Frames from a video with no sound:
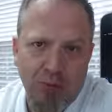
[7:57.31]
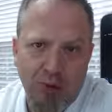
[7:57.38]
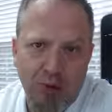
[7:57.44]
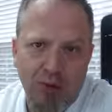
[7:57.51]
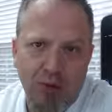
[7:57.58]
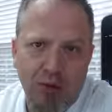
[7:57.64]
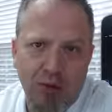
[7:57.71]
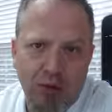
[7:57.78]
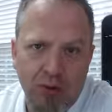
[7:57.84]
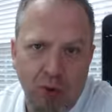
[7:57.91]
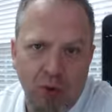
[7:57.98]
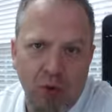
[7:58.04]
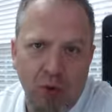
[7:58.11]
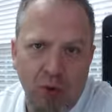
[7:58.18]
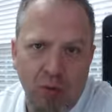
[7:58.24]
for your
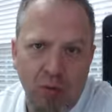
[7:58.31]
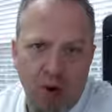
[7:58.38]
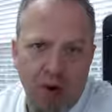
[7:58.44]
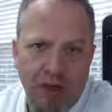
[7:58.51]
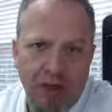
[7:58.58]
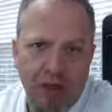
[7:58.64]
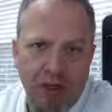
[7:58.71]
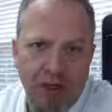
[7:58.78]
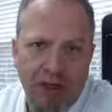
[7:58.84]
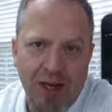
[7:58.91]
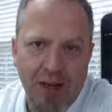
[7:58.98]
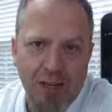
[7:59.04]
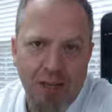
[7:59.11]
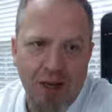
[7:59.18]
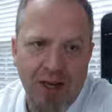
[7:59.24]
local marketing
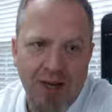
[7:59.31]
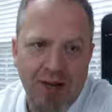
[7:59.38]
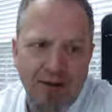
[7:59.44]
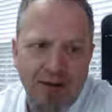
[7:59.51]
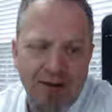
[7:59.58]
campaign.